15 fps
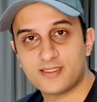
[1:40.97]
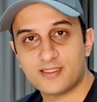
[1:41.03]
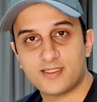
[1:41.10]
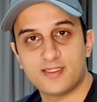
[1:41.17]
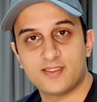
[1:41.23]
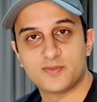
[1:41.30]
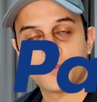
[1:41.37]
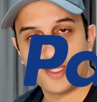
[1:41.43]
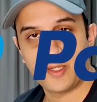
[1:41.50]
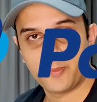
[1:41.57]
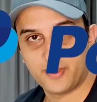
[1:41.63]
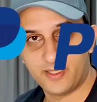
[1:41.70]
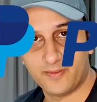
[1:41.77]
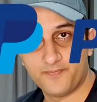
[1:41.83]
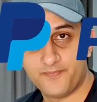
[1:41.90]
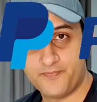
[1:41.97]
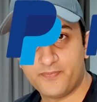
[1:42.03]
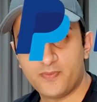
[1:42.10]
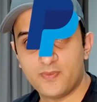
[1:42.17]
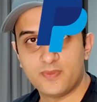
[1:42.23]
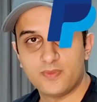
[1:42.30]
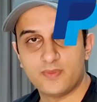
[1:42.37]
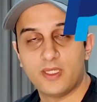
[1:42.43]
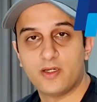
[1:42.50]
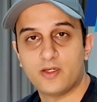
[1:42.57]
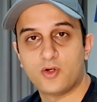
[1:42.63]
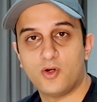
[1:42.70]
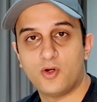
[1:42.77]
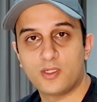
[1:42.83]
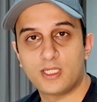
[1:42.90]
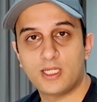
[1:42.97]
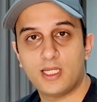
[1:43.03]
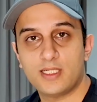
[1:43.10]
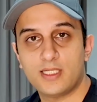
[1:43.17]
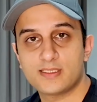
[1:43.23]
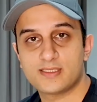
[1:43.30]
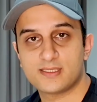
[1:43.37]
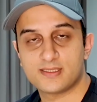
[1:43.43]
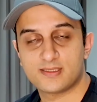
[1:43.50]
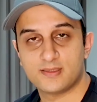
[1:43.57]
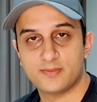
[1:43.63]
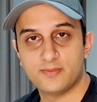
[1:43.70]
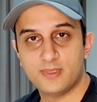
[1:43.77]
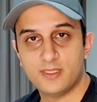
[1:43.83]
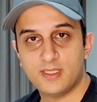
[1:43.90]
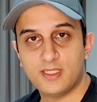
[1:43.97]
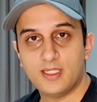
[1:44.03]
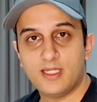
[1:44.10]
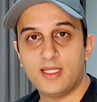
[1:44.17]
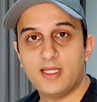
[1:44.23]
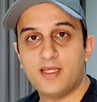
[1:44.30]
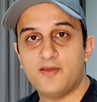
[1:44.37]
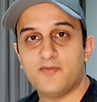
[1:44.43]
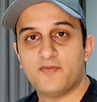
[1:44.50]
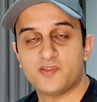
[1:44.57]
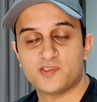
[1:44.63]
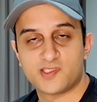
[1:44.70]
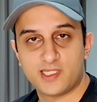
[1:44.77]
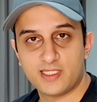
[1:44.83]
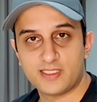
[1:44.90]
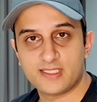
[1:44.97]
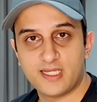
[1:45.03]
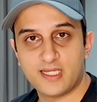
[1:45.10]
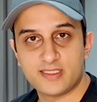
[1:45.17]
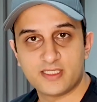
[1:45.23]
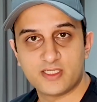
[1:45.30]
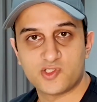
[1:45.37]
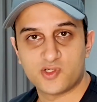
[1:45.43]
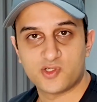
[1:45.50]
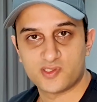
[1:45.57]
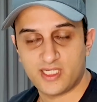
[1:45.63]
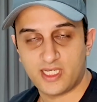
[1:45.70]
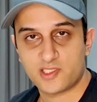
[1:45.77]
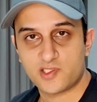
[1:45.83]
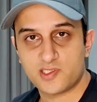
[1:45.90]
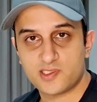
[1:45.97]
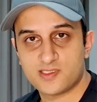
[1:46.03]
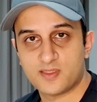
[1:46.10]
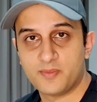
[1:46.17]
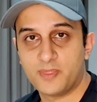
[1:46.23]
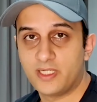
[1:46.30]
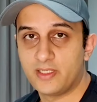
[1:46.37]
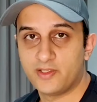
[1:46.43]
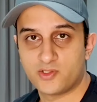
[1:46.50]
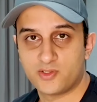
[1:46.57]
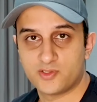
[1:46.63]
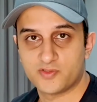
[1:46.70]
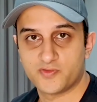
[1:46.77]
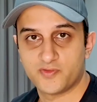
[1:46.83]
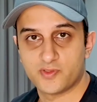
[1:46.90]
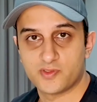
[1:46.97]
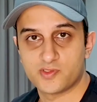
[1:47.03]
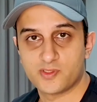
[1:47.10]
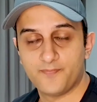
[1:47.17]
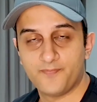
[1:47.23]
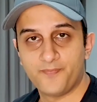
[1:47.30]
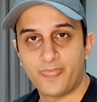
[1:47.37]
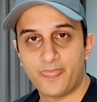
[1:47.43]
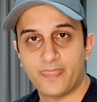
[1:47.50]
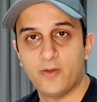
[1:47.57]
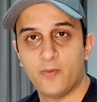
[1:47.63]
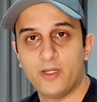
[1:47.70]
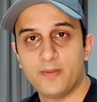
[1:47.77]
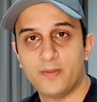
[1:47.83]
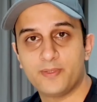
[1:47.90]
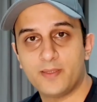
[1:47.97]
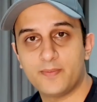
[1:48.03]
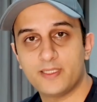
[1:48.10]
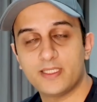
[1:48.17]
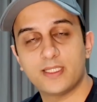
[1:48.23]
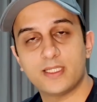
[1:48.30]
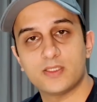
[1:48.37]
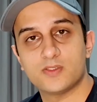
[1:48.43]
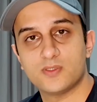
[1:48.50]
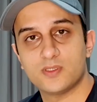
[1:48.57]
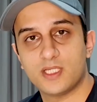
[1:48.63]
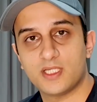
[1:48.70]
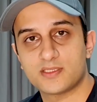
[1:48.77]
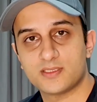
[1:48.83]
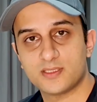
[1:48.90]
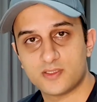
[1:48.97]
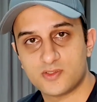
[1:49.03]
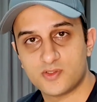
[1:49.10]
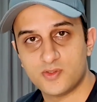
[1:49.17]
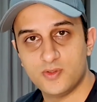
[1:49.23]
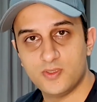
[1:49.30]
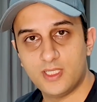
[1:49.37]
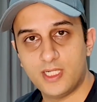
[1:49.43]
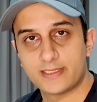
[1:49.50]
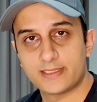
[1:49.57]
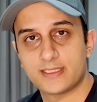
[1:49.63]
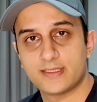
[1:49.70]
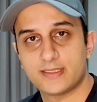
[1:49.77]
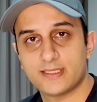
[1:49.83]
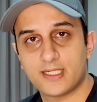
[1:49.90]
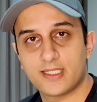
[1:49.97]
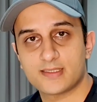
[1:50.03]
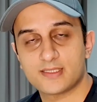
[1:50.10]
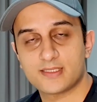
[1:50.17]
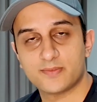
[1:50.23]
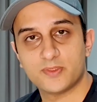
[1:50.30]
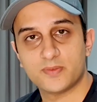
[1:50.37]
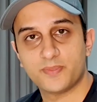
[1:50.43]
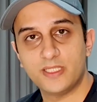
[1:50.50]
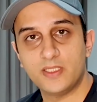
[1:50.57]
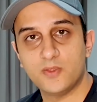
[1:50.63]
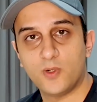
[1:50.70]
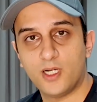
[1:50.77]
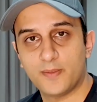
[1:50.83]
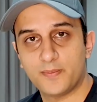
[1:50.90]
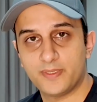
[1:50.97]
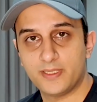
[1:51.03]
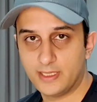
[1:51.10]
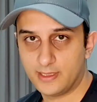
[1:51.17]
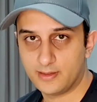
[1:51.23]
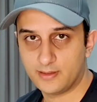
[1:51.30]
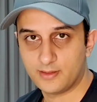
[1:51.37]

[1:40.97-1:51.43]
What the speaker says: is PayPal. They're an online system facilitating transactions and money transfers. They went public in 2002 under the ticker symbol PYPL.